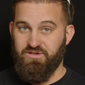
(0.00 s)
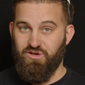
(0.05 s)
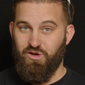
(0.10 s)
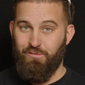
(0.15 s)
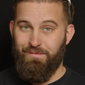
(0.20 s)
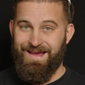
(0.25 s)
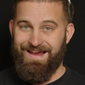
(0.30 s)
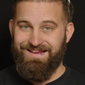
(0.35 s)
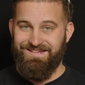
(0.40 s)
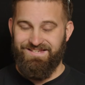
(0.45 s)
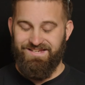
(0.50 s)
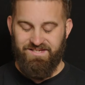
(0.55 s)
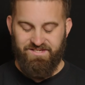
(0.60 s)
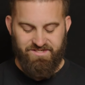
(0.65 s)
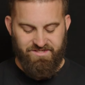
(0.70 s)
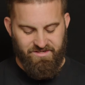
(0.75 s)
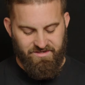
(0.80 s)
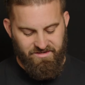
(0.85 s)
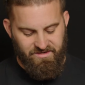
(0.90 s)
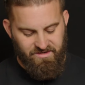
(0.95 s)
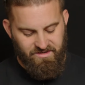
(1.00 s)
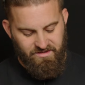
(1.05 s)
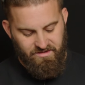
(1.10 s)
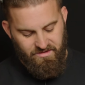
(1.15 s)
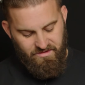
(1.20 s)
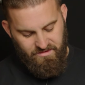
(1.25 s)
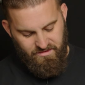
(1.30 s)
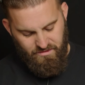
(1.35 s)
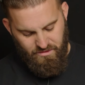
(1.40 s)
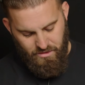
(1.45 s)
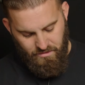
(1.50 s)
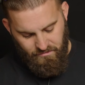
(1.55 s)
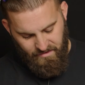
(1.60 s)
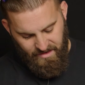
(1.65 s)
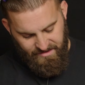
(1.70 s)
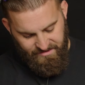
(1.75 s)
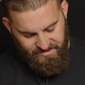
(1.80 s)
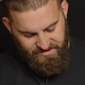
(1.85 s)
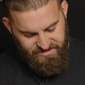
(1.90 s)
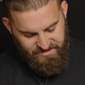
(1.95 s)
no magazine inserted, no
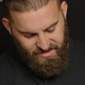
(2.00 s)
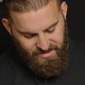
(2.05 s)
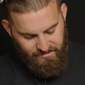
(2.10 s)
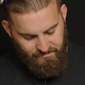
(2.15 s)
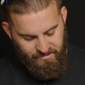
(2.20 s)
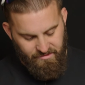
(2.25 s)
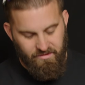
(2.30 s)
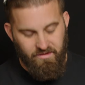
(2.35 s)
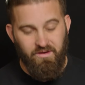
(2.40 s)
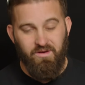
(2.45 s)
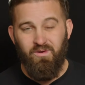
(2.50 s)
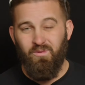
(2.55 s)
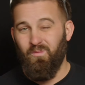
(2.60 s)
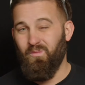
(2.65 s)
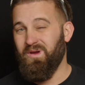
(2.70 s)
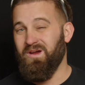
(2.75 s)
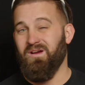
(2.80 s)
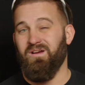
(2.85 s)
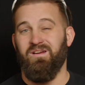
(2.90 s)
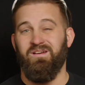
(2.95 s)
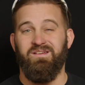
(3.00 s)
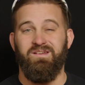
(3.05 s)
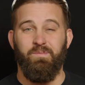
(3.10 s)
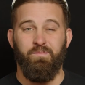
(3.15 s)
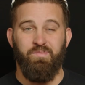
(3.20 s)
round in the chamber. We are good to